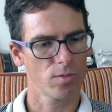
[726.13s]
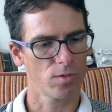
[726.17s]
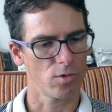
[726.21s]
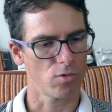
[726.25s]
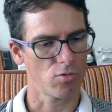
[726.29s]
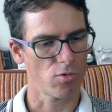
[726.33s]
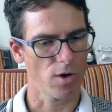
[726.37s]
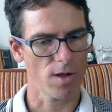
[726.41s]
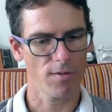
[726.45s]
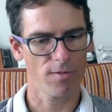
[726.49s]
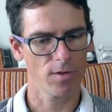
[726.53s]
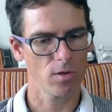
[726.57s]
The
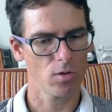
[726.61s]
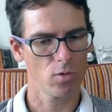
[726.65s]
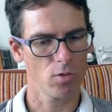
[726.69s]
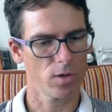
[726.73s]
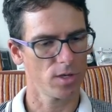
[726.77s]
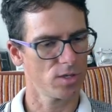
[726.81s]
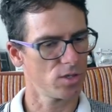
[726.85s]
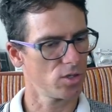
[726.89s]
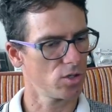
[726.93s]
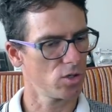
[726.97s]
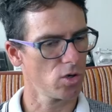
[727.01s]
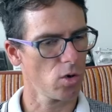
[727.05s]
review
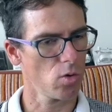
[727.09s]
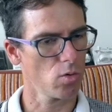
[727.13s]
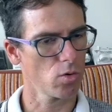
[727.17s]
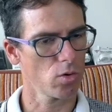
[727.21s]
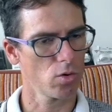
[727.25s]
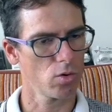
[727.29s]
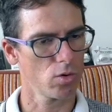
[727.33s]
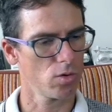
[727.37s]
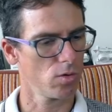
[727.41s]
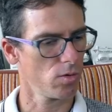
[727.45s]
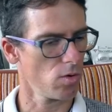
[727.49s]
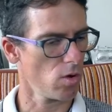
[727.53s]
is so
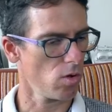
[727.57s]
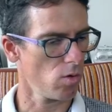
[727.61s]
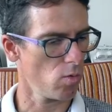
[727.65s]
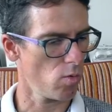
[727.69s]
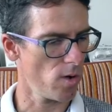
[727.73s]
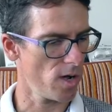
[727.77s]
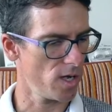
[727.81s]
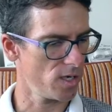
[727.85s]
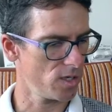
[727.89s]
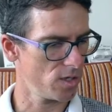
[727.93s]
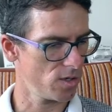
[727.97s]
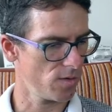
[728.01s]
good
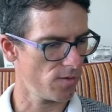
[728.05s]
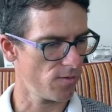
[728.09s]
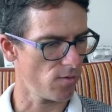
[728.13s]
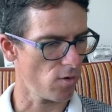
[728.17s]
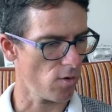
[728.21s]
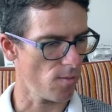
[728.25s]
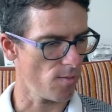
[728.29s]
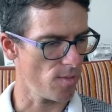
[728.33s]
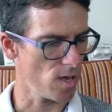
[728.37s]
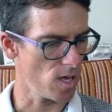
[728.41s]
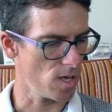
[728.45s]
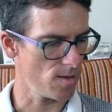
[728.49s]
always
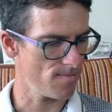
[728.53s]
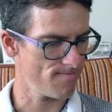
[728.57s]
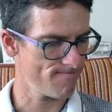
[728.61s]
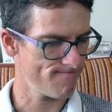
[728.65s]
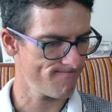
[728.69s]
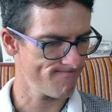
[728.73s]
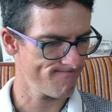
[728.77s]
from me.